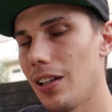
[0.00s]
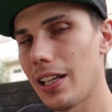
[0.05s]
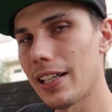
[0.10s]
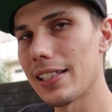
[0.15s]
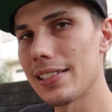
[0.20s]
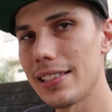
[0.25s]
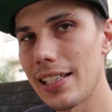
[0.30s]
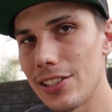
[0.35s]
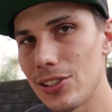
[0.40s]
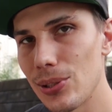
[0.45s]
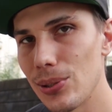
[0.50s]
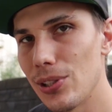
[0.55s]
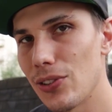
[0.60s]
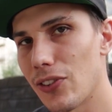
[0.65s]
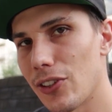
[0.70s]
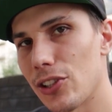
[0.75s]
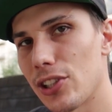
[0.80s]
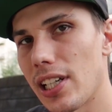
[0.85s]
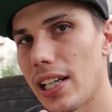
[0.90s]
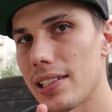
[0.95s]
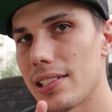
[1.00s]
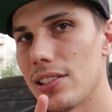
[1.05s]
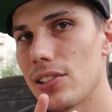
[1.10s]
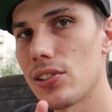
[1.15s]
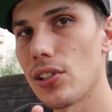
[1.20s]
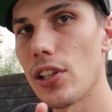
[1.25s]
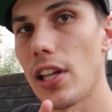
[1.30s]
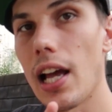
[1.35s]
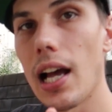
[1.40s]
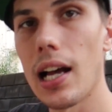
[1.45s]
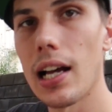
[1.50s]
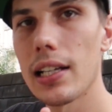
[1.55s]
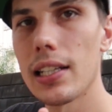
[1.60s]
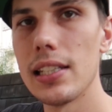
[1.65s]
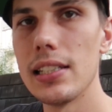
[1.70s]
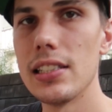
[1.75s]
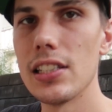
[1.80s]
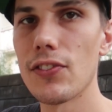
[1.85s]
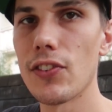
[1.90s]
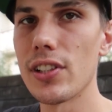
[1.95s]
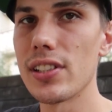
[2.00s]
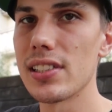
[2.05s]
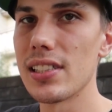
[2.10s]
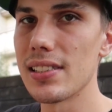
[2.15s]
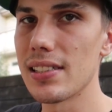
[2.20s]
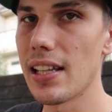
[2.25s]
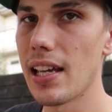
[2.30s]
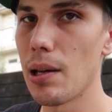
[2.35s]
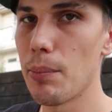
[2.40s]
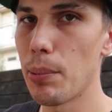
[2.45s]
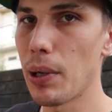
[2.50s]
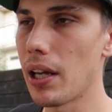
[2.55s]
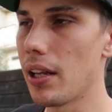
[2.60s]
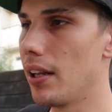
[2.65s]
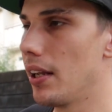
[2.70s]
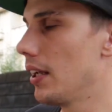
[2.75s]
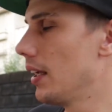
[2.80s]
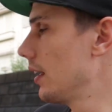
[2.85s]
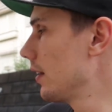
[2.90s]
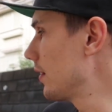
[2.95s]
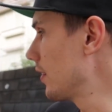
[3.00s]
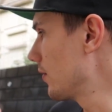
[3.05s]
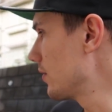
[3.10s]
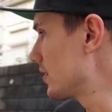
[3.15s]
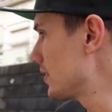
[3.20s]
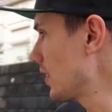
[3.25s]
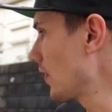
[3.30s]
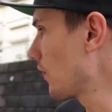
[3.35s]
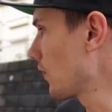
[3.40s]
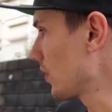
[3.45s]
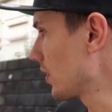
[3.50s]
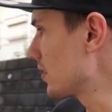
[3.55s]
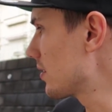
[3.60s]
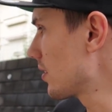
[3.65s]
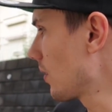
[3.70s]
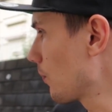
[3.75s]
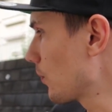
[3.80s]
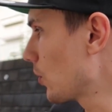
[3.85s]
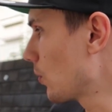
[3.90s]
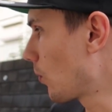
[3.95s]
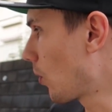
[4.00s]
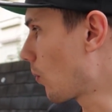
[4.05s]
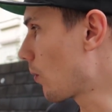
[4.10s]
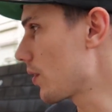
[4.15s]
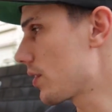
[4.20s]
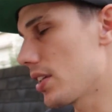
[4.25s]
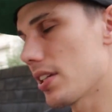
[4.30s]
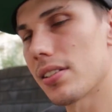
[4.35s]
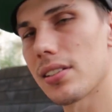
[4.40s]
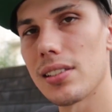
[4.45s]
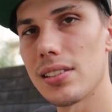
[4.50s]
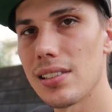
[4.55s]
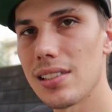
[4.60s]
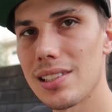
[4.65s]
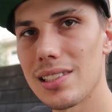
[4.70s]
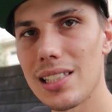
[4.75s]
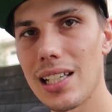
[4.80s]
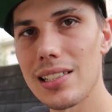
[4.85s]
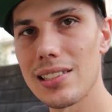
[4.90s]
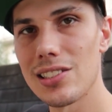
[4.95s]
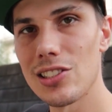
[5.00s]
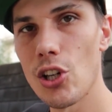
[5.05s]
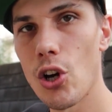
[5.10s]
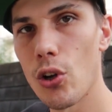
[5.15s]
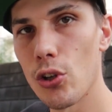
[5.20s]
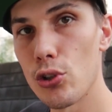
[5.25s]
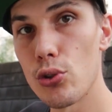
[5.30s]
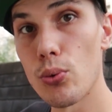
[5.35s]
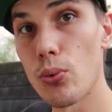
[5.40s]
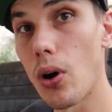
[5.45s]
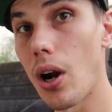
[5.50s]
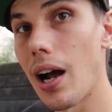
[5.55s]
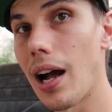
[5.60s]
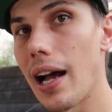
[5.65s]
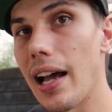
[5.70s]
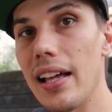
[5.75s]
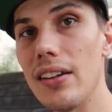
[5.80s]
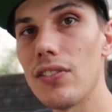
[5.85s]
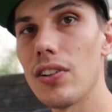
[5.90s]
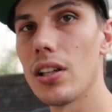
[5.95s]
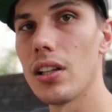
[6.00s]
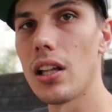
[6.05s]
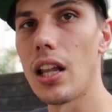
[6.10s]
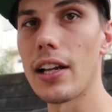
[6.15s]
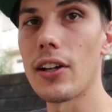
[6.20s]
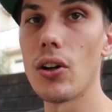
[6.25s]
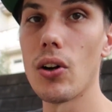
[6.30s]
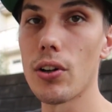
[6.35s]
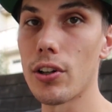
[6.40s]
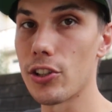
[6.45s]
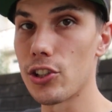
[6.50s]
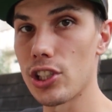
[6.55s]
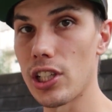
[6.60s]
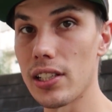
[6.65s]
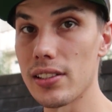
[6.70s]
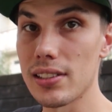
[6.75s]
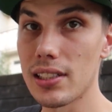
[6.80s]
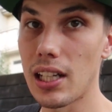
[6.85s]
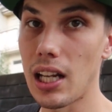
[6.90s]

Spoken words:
like I said, two different chassis, so there are key differences there, but there is definitely something wrong with this because this does not drive like Oka-chan's